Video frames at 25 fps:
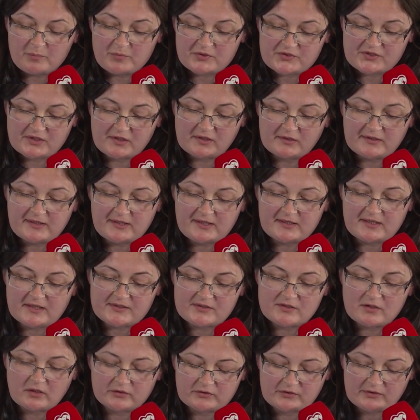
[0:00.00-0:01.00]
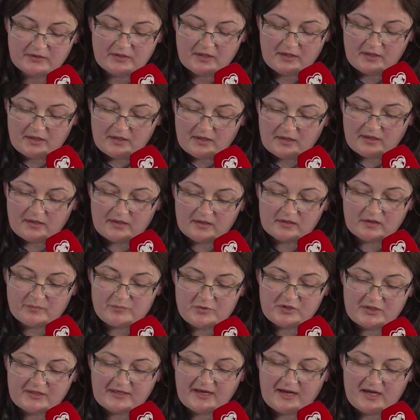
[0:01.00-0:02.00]
personally he does not
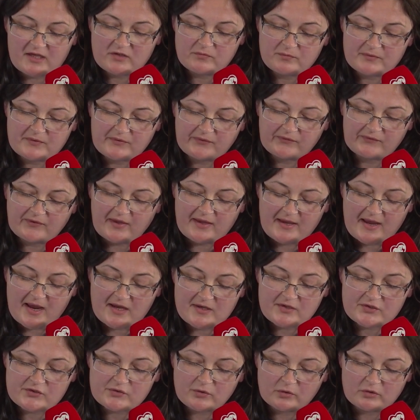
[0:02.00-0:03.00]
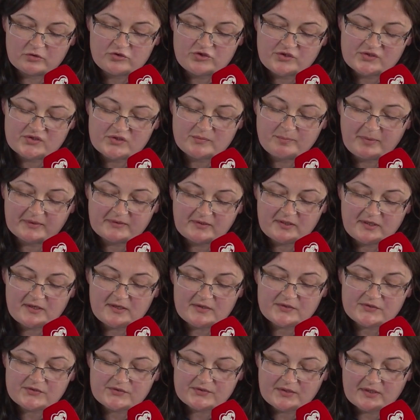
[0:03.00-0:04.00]
communicate with any soldiers, but
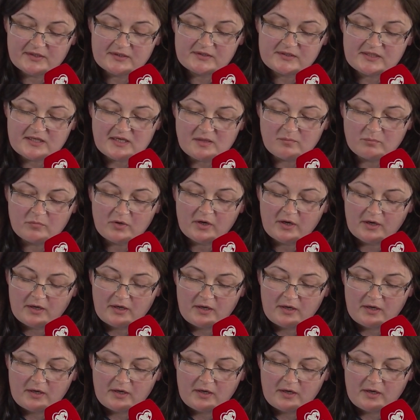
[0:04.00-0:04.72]
his team